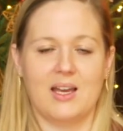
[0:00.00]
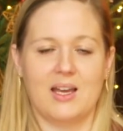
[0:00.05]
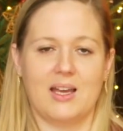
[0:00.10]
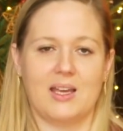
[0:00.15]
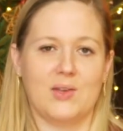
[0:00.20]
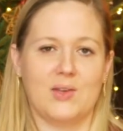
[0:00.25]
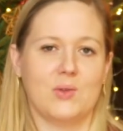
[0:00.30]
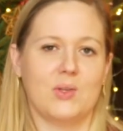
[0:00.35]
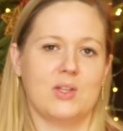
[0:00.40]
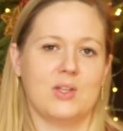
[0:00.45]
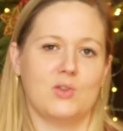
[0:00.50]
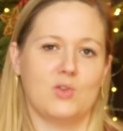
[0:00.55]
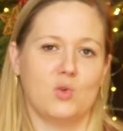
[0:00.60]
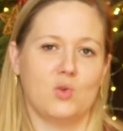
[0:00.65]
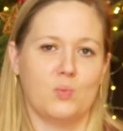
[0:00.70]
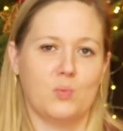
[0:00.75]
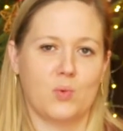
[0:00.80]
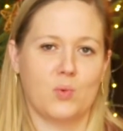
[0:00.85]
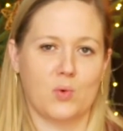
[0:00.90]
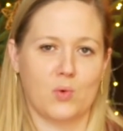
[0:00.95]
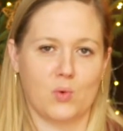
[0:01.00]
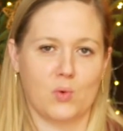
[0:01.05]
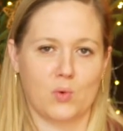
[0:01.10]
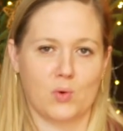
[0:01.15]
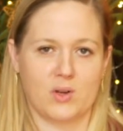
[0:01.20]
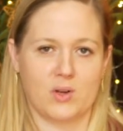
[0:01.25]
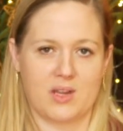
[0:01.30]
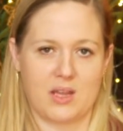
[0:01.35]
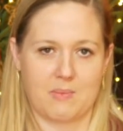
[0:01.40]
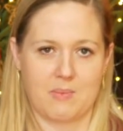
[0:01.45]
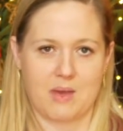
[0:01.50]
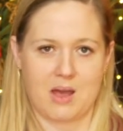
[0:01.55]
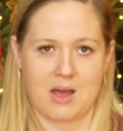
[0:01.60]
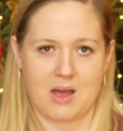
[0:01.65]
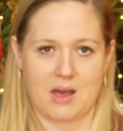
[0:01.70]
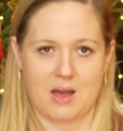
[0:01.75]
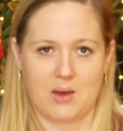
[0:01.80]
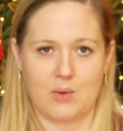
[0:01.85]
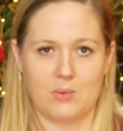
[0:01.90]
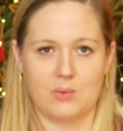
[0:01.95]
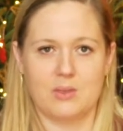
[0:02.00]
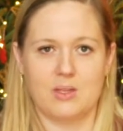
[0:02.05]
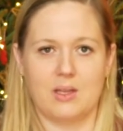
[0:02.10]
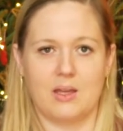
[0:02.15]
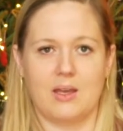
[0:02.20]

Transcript: and you need to pour them out